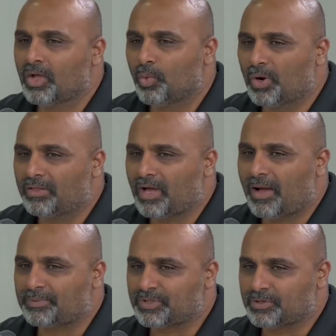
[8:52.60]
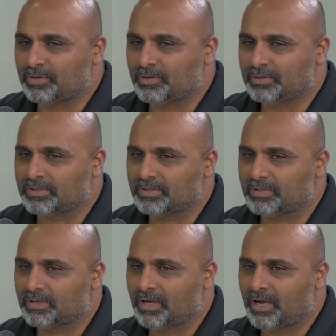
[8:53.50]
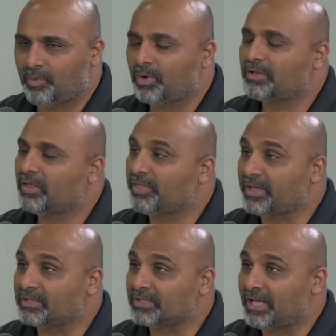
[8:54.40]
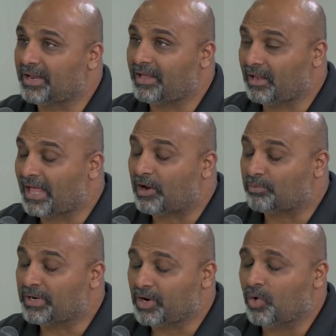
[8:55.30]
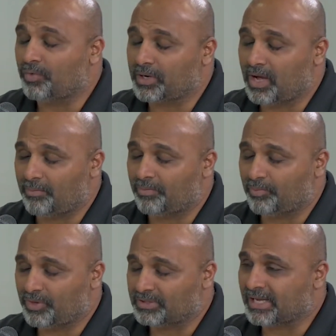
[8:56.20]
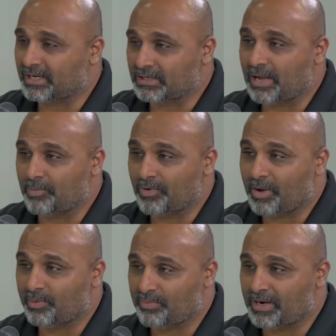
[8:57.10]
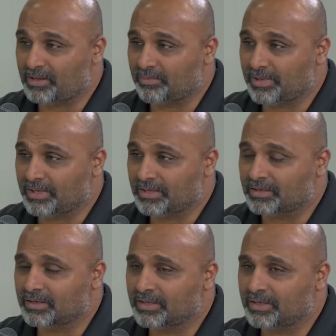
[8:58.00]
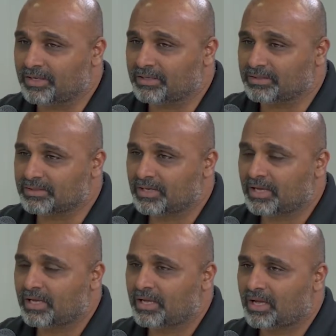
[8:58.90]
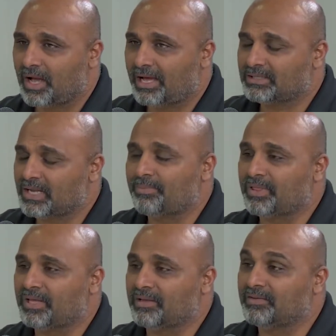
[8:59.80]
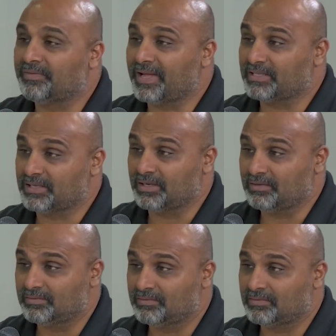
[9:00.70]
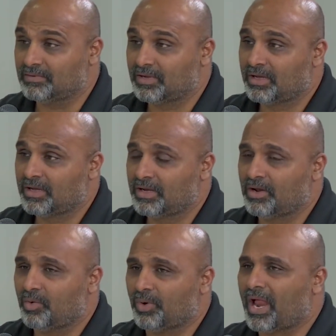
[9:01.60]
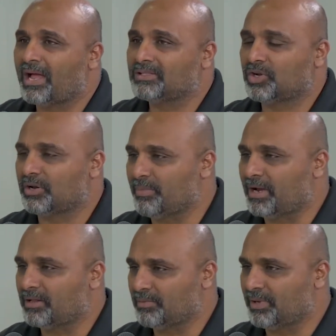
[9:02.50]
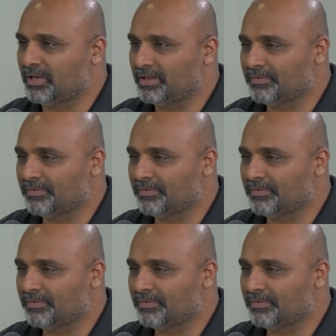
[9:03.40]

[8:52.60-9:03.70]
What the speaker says: One of the obstacles, one of the things that allowed me to overcome the second time around with medical billing is I stopped thinking fancy. When I started medical billing the